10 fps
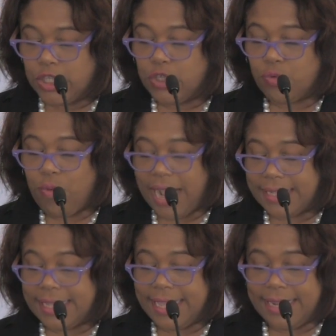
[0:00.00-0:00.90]

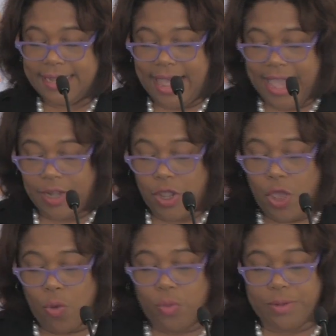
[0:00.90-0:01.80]
directly in line
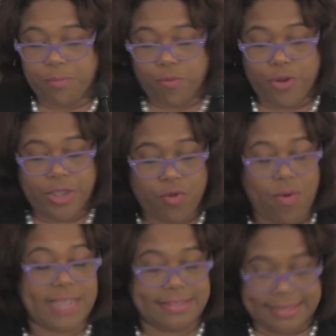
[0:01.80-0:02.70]
with
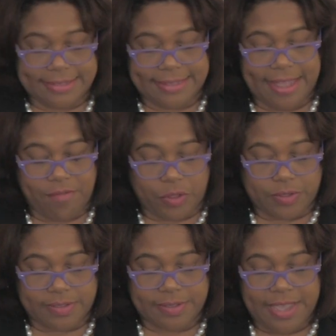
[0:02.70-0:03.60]
pre-crisis
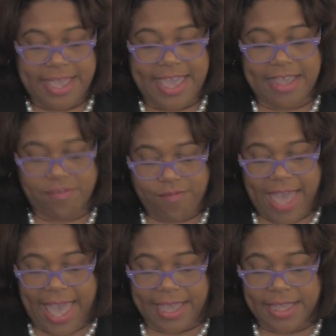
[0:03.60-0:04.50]
levels. In
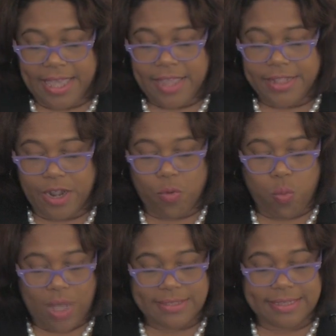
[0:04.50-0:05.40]
fact, there
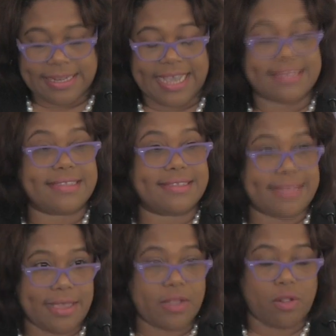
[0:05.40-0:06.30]
wasn't a
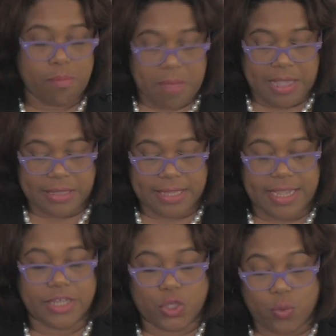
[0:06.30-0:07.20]
single month
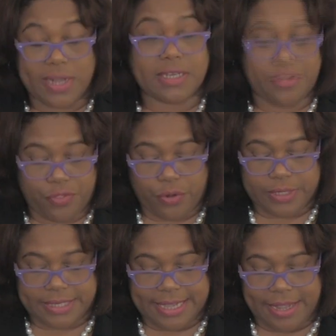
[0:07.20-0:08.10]
in
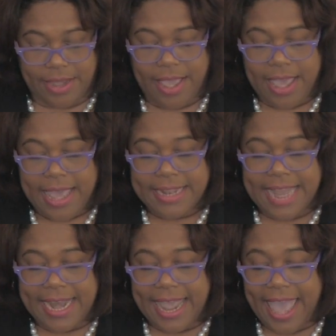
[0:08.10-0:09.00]
2013
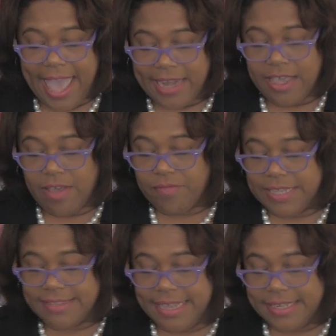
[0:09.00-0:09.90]
that any of
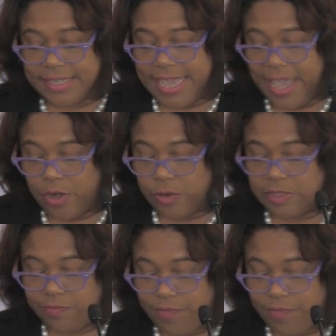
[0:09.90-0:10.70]
these indicators